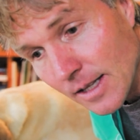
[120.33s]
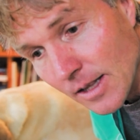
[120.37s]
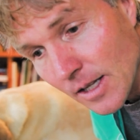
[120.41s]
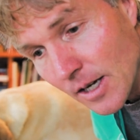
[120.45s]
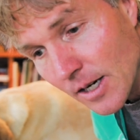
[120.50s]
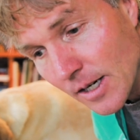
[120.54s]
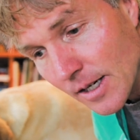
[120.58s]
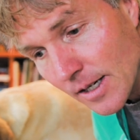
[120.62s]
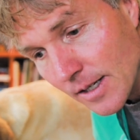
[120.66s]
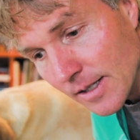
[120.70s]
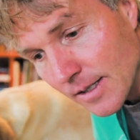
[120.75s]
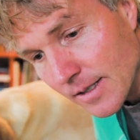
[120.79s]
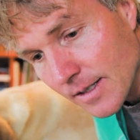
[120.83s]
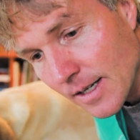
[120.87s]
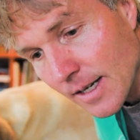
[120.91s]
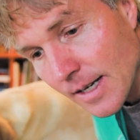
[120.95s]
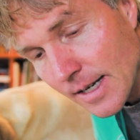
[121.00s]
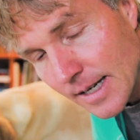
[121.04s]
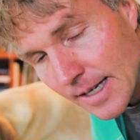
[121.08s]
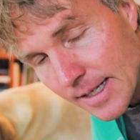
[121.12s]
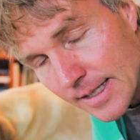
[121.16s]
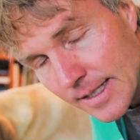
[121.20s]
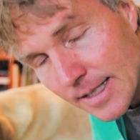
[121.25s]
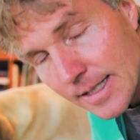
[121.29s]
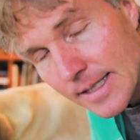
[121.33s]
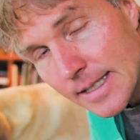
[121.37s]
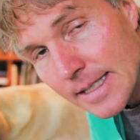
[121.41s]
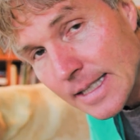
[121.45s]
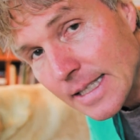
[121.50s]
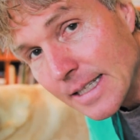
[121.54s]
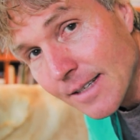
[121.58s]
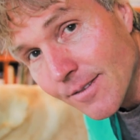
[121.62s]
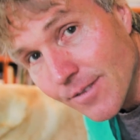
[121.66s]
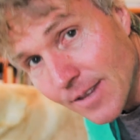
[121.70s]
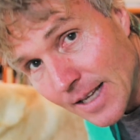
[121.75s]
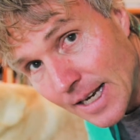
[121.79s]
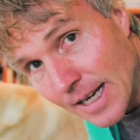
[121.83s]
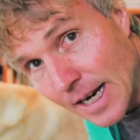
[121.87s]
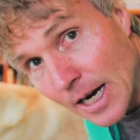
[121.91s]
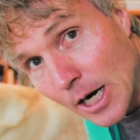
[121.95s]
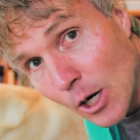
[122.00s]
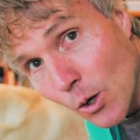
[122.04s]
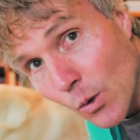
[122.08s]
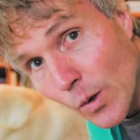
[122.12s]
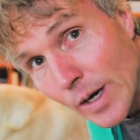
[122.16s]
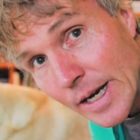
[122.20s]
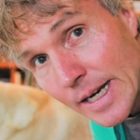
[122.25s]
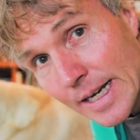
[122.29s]
the lungs and to see if the
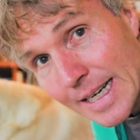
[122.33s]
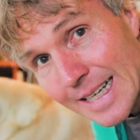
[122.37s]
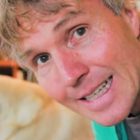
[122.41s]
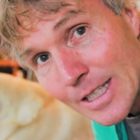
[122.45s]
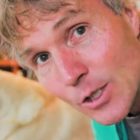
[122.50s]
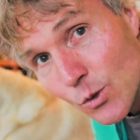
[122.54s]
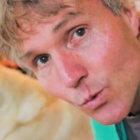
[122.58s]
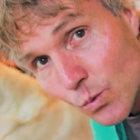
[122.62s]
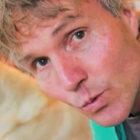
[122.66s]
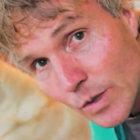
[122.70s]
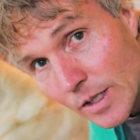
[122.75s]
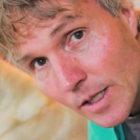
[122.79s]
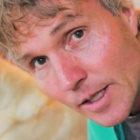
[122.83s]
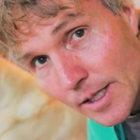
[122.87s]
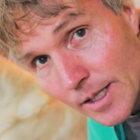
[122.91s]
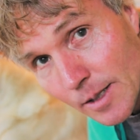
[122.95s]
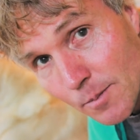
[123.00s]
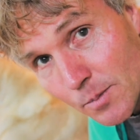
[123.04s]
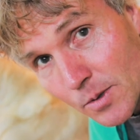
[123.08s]
airway is really